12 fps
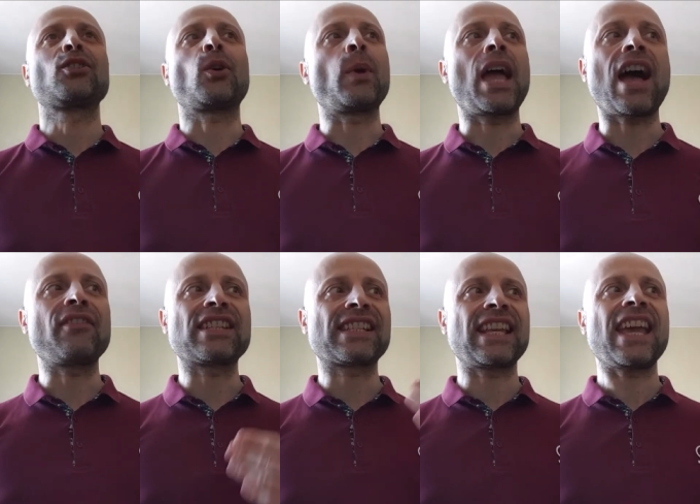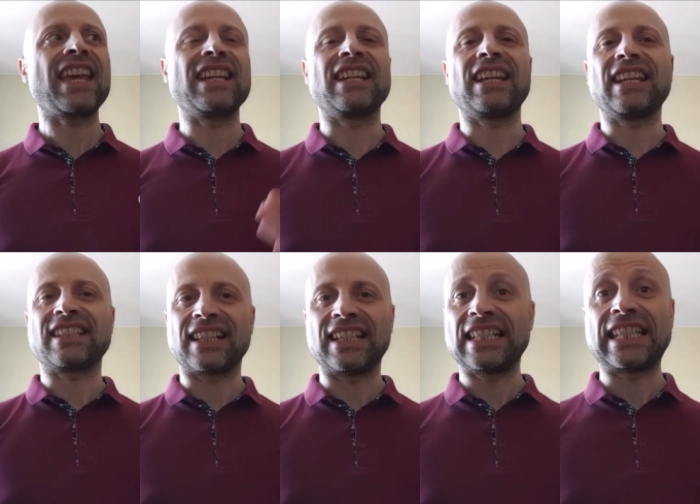So we have a saying in
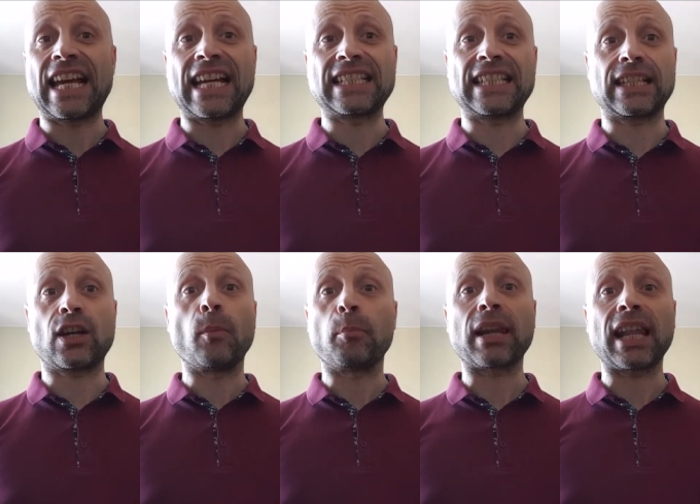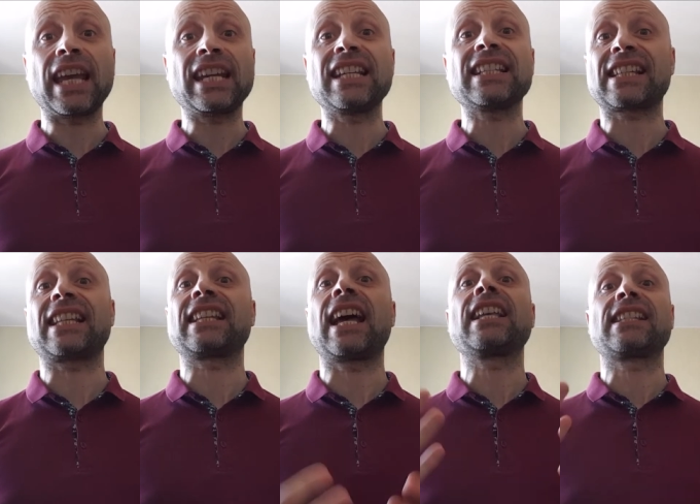Italy that complaining
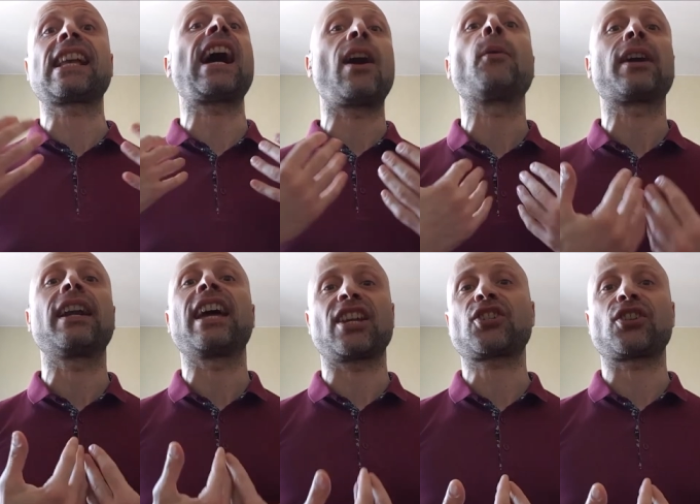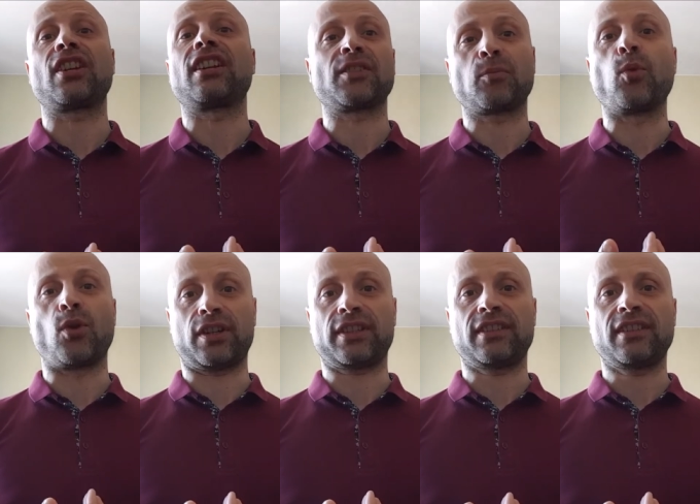is our national
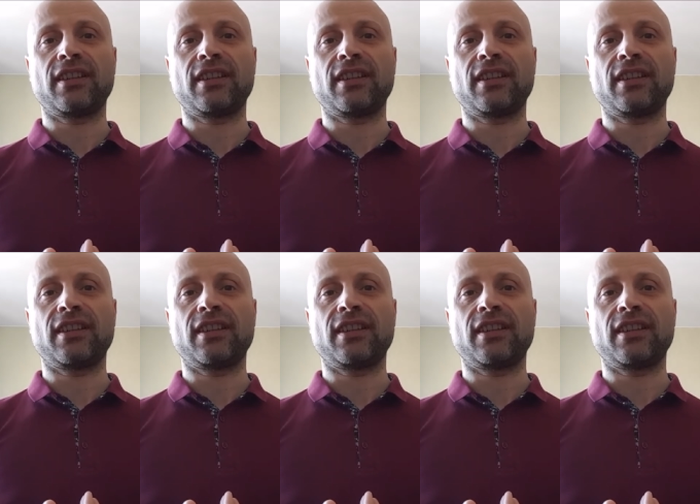sport.